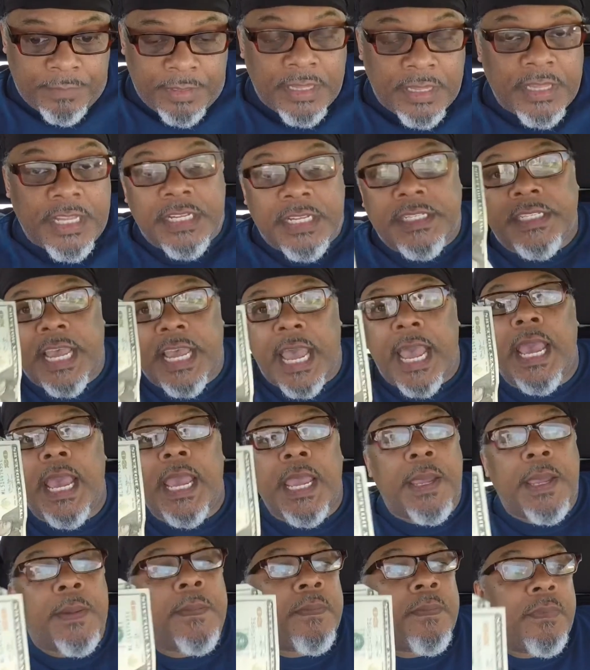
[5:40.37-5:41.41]
This
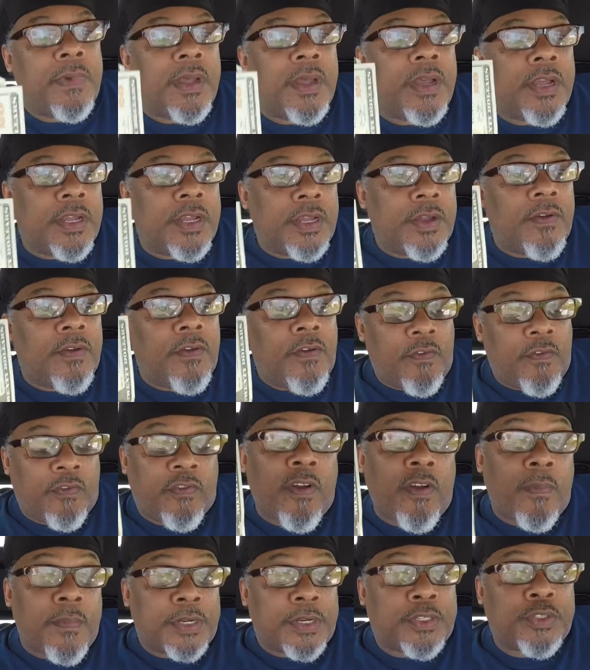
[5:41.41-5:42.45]
came
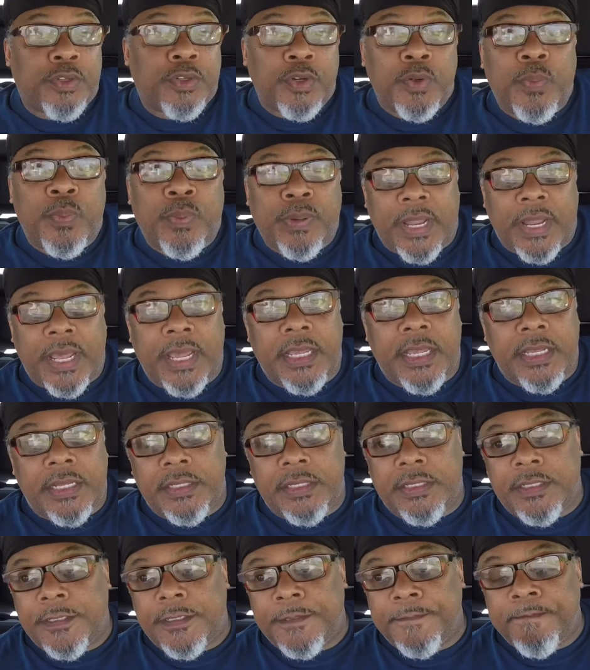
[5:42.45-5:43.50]
from a true
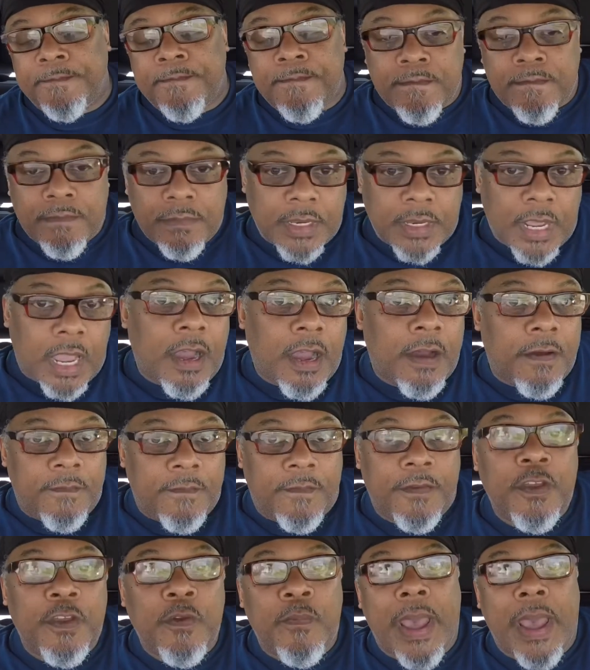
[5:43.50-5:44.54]
place of
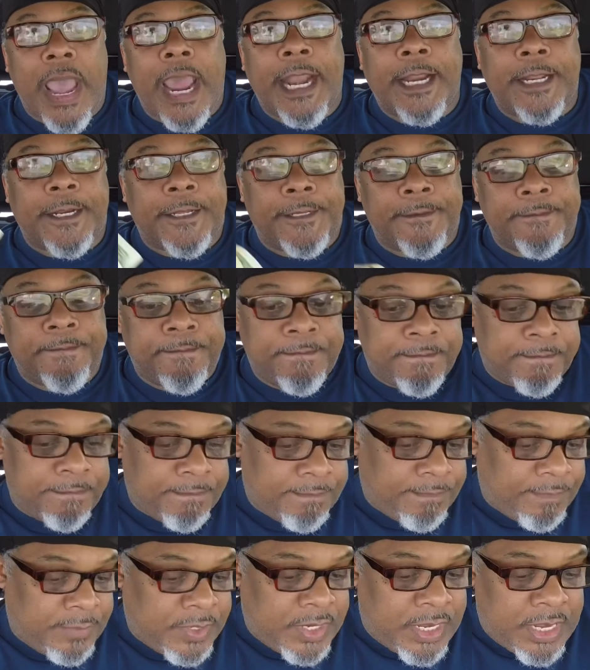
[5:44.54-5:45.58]
humanity.
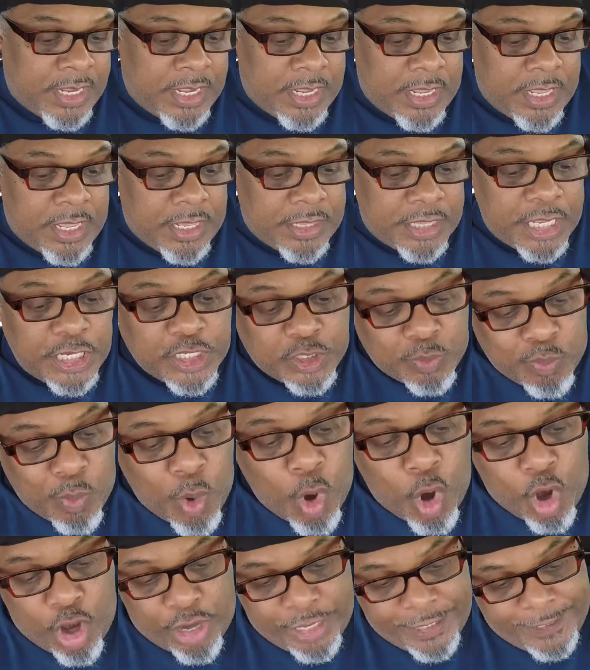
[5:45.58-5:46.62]
This
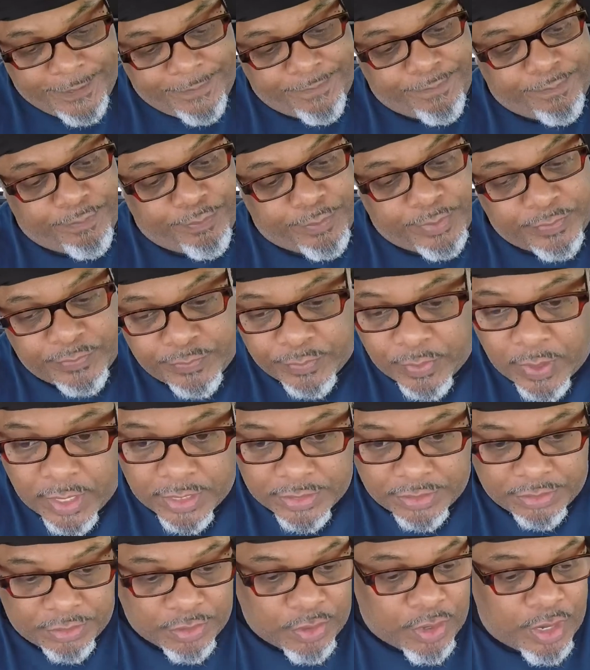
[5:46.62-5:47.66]
morning, before I
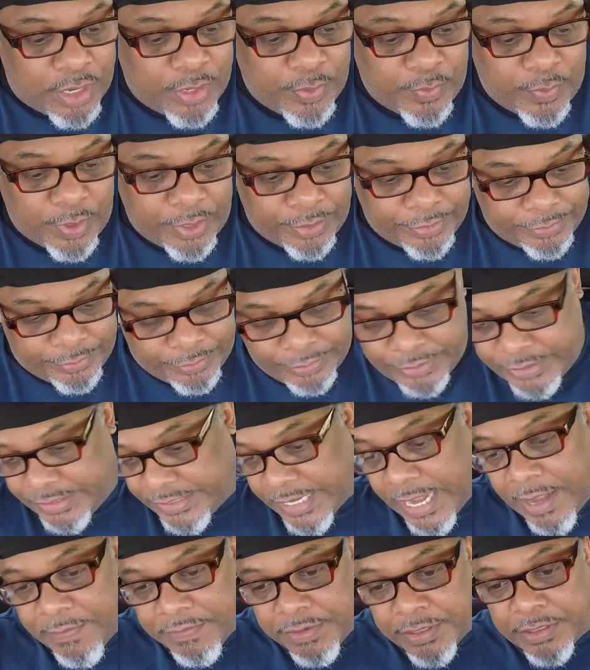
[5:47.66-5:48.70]
started work, or this
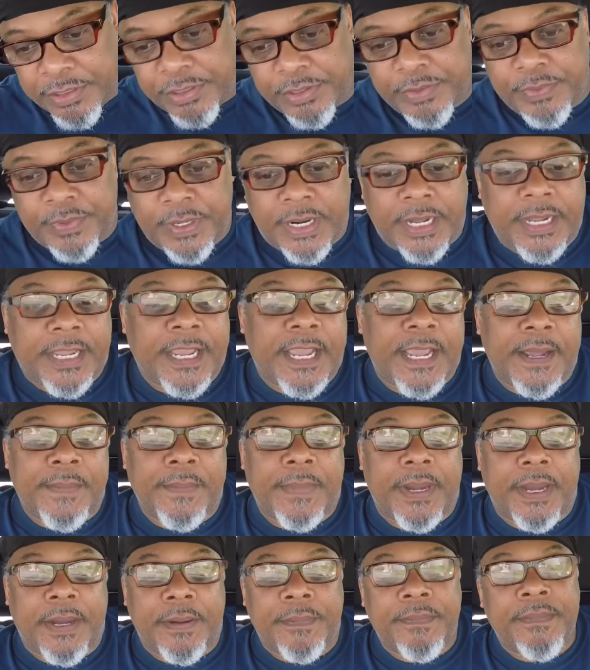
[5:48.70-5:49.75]
afternoon when I came
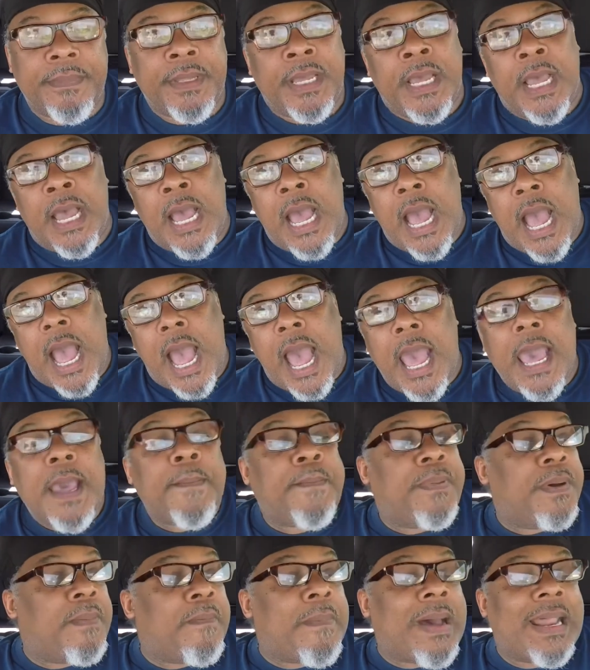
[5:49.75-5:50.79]
out, I had
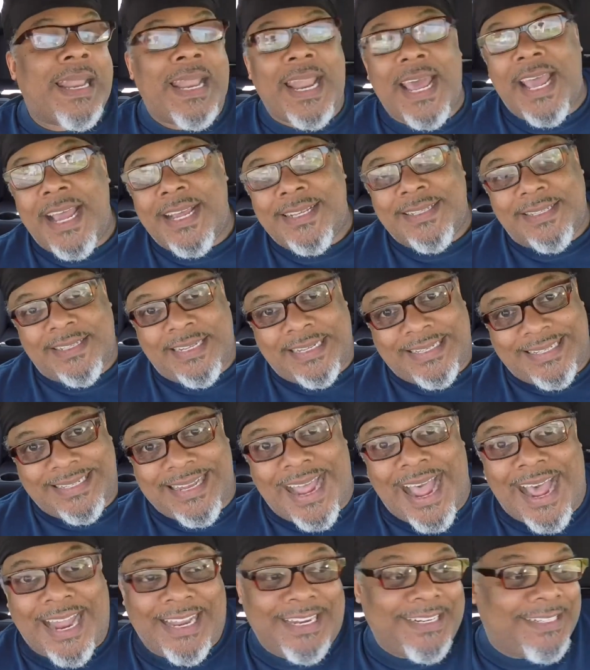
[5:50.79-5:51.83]
put my last six
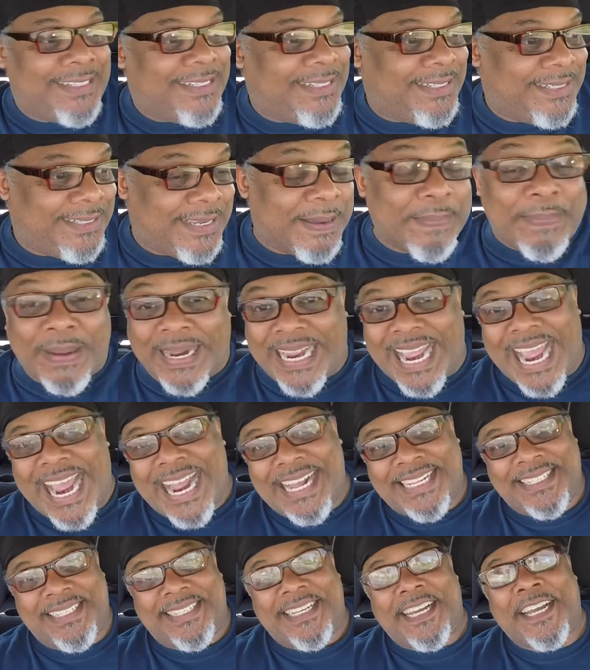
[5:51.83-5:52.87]
dollars in my
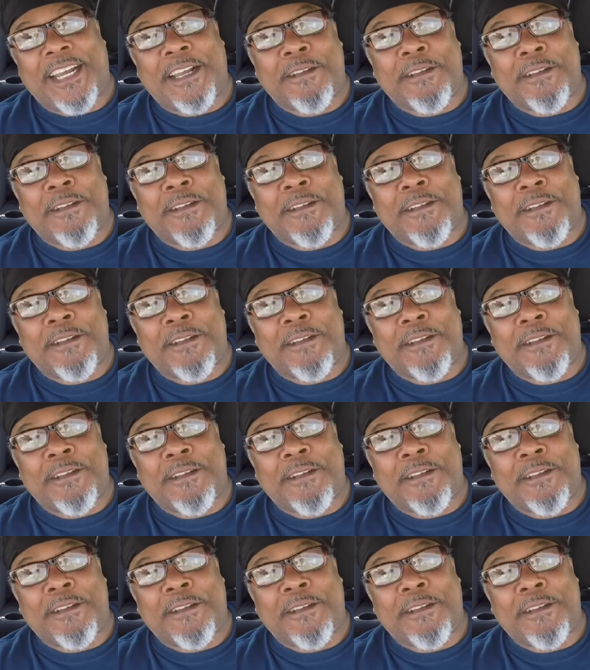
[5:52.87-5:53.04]
gas tank.